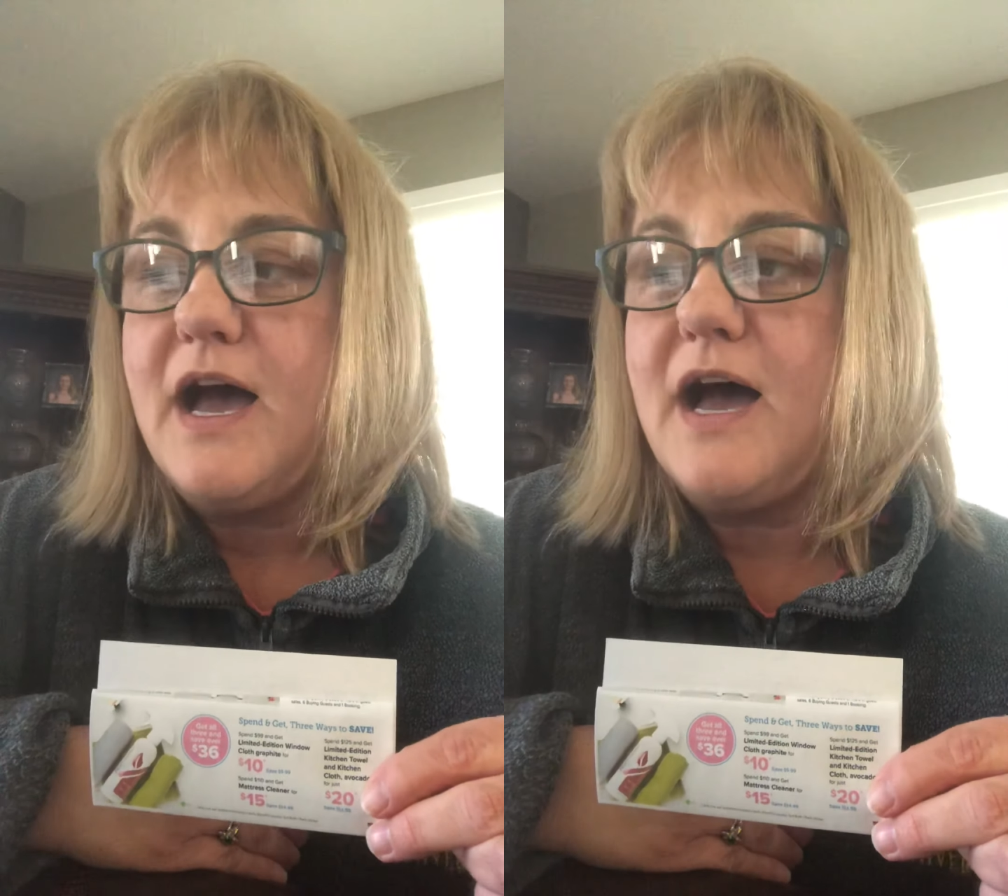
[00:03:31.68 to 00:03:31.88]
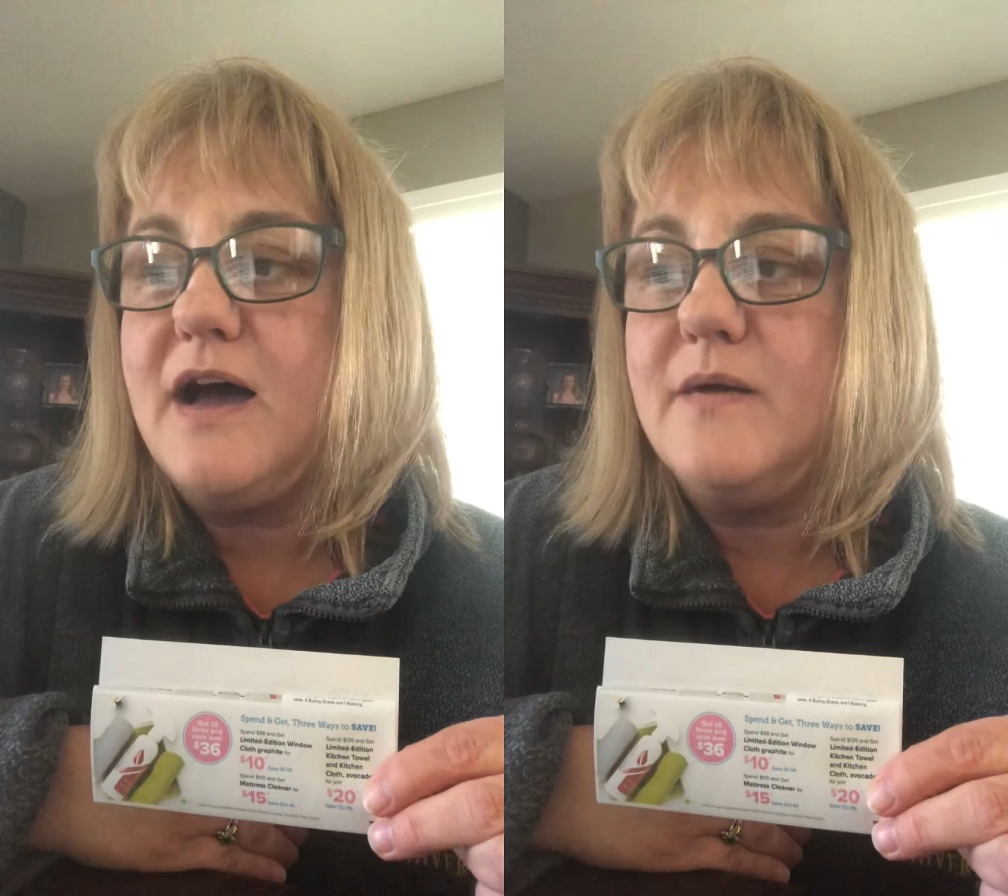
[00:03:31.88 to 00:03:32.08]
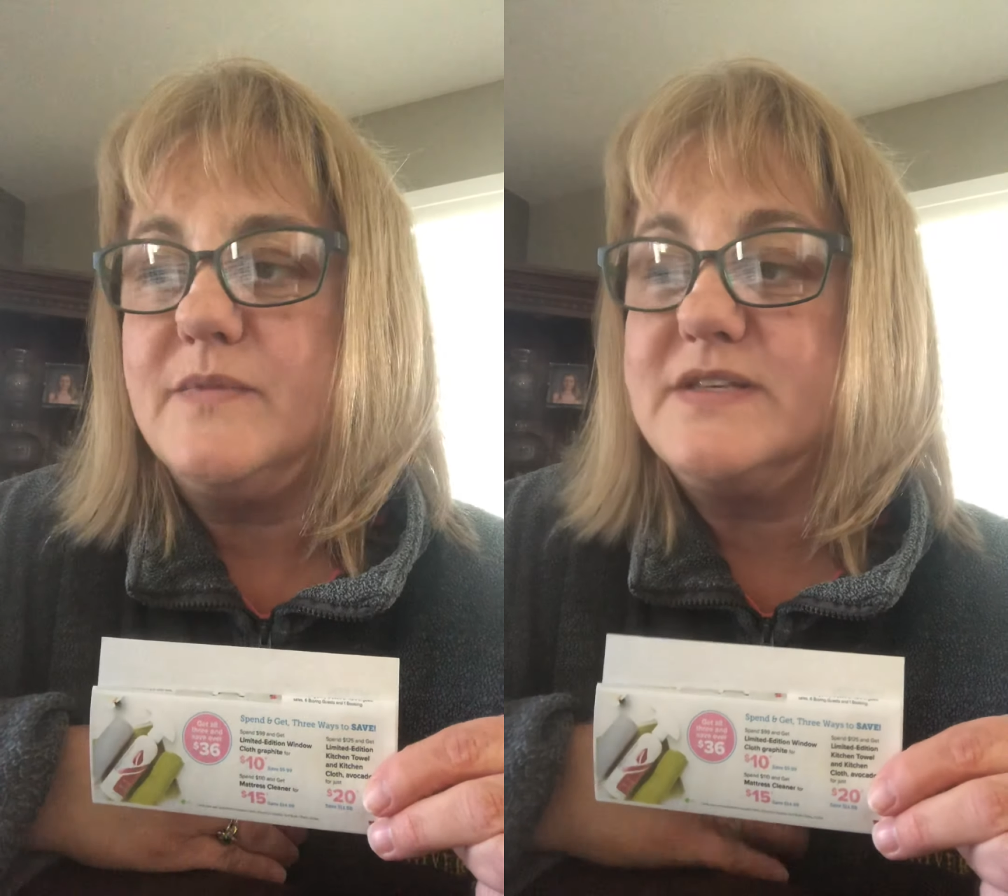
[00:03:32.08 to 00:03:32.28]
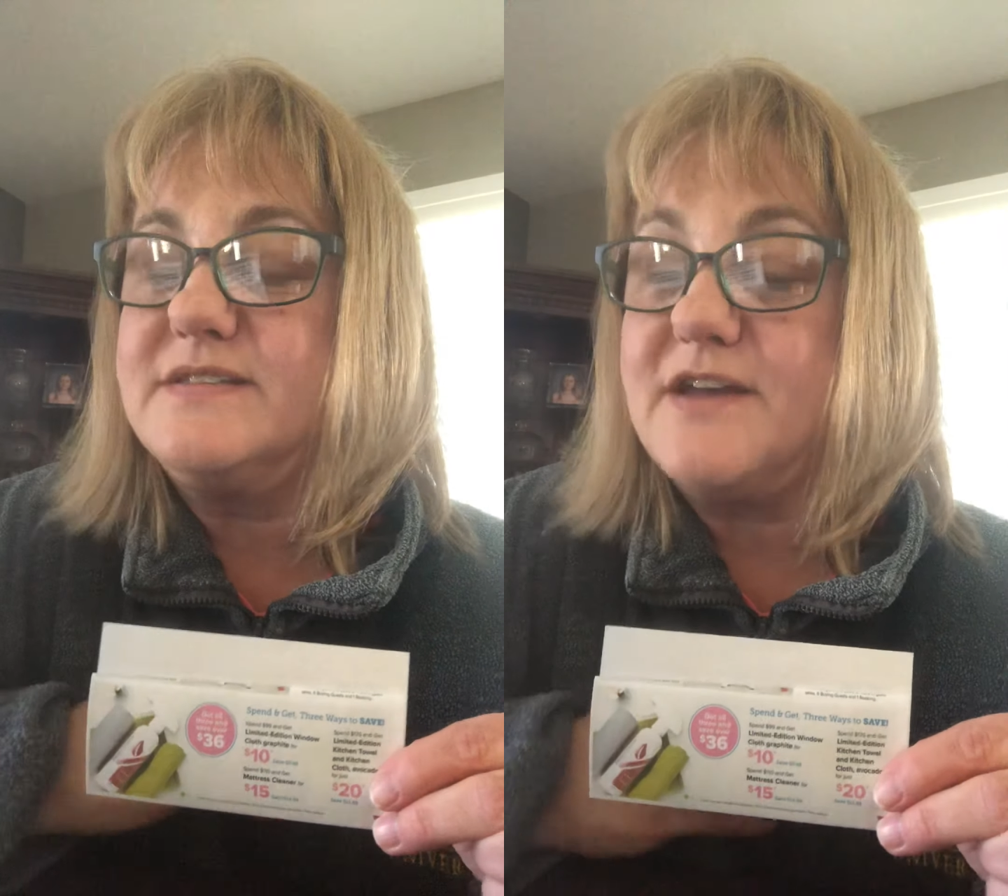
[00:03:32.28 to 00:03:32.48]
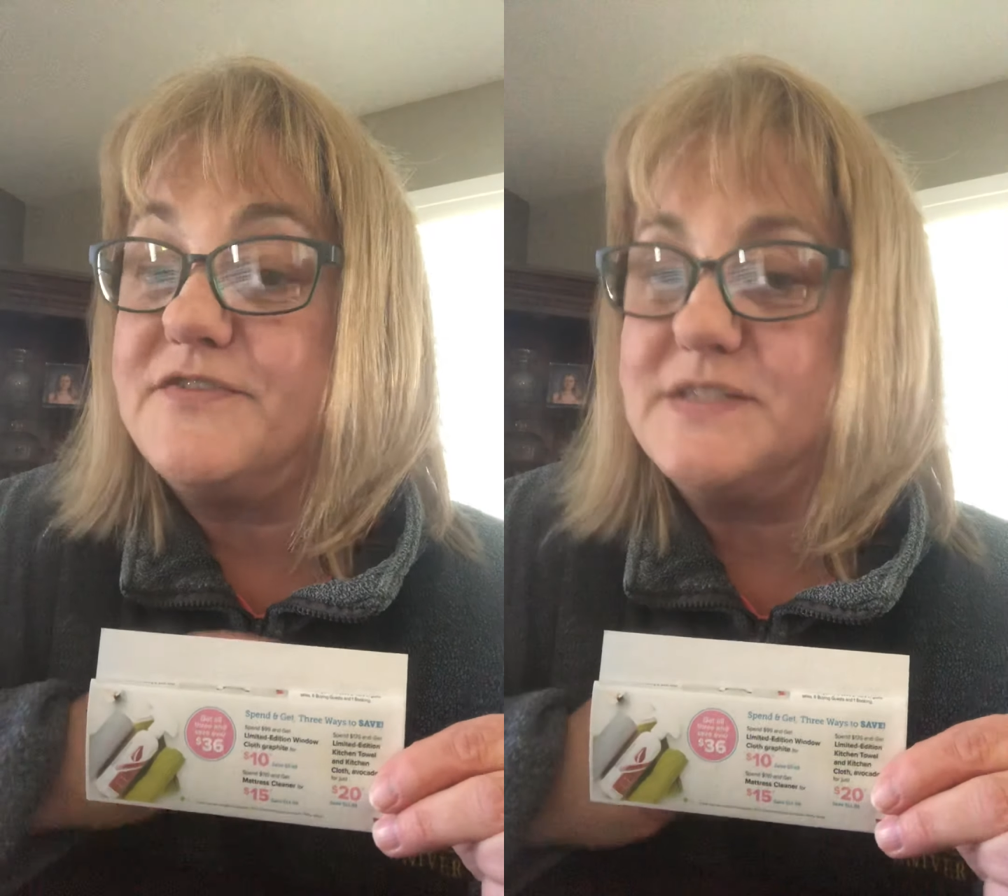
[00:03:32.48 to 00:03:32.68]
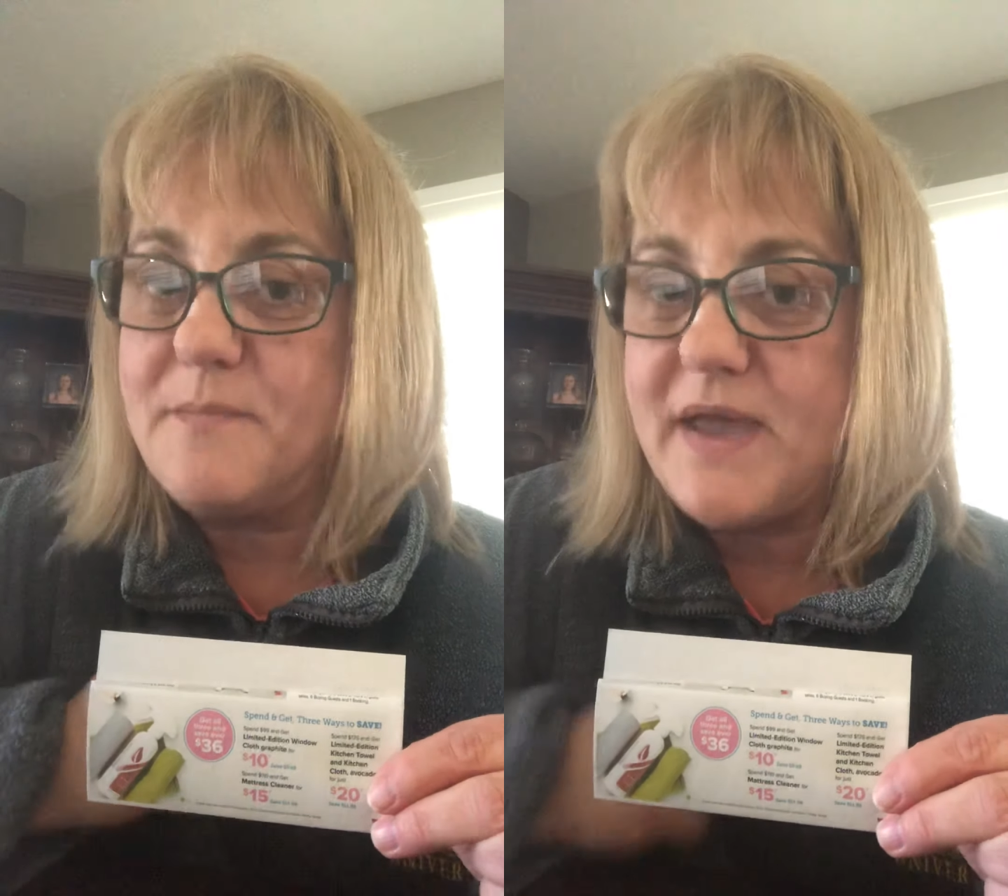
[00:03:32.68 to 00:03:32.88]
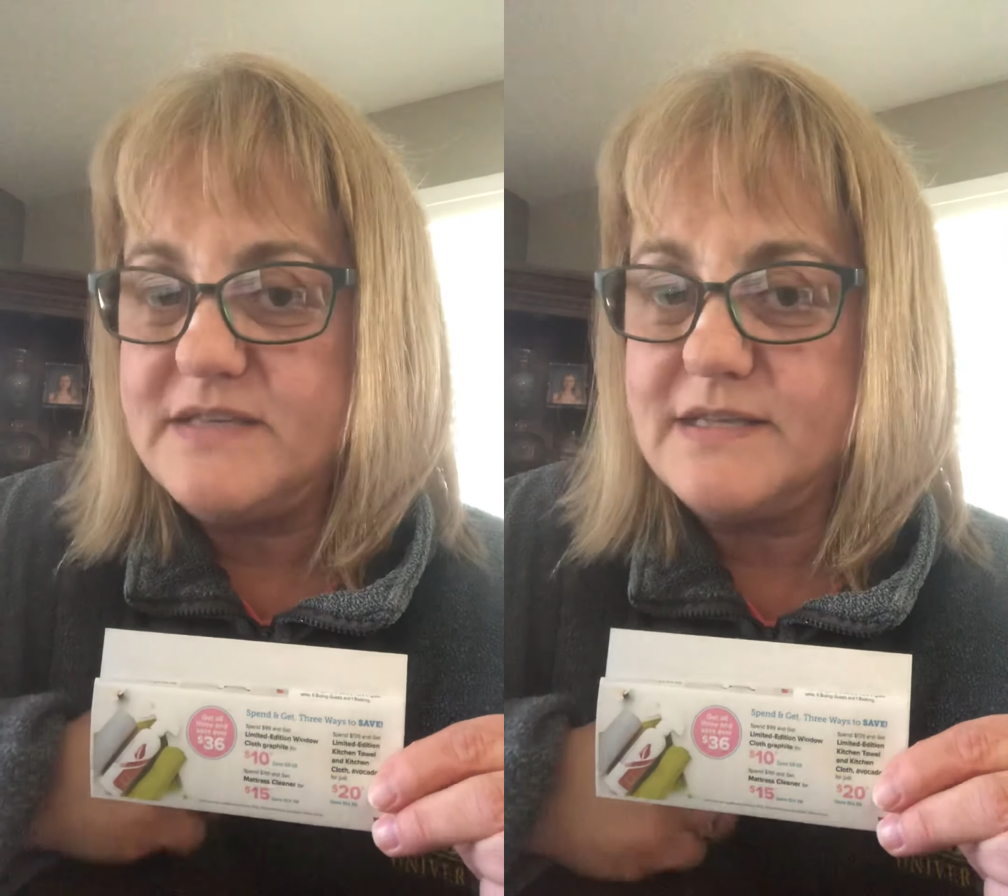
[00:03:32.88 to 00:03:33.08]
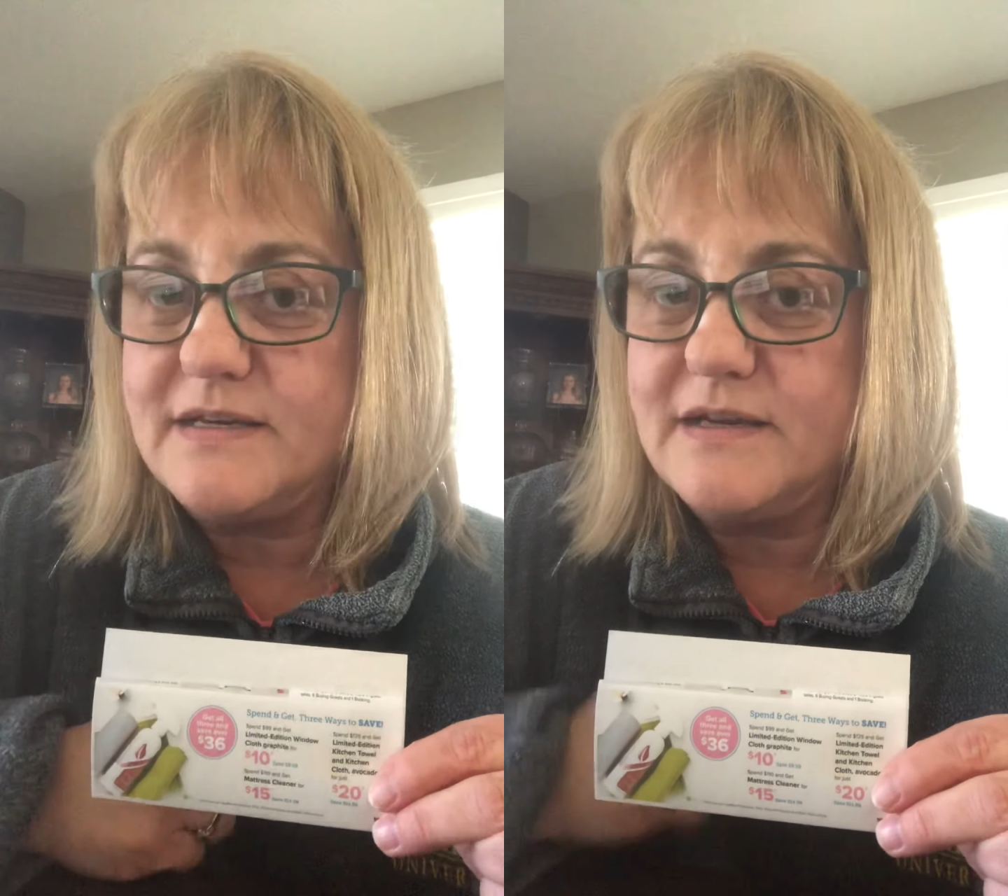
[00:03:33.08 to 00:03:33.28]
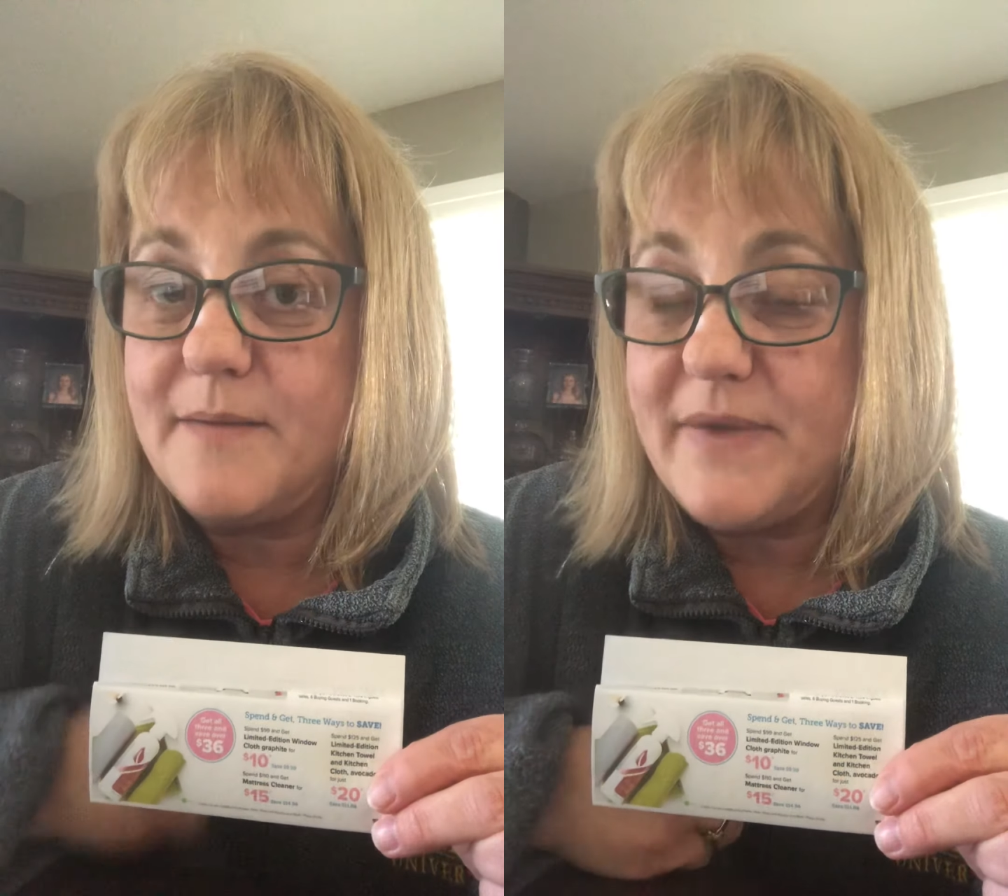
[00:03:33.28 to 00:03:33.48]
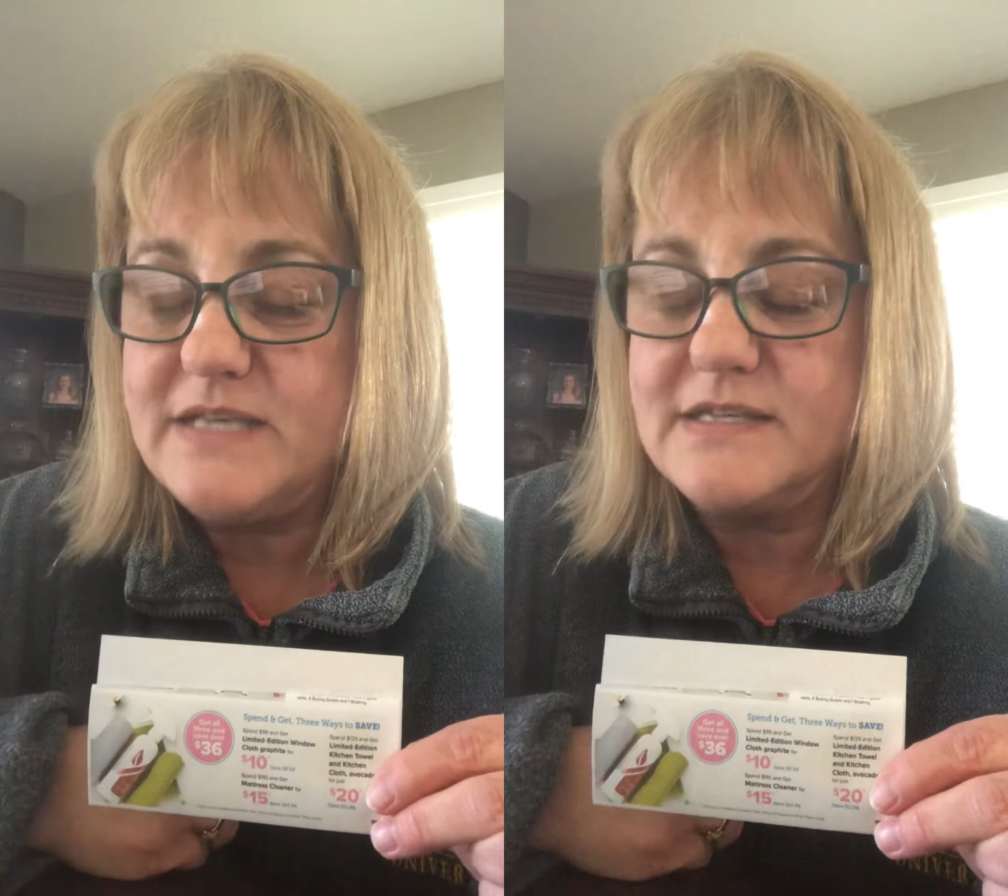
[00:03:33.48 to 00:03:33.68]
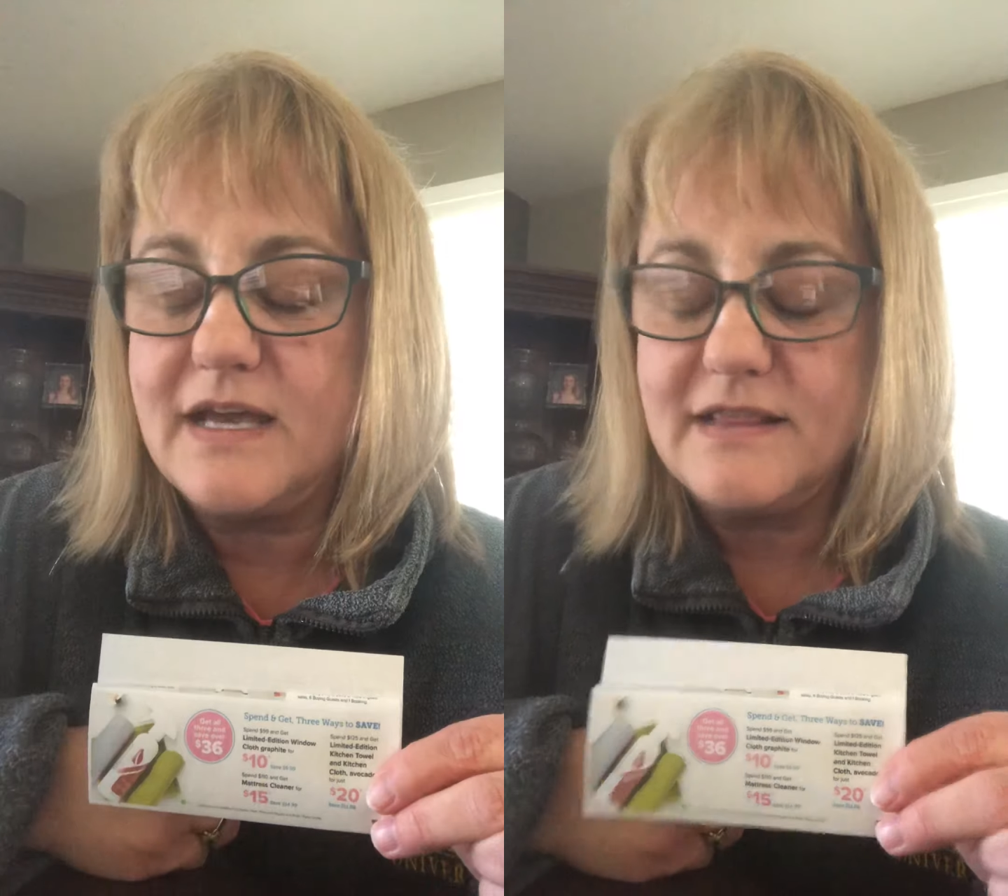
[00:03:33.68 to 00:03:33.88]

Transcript: The stuff is amazing, amazing.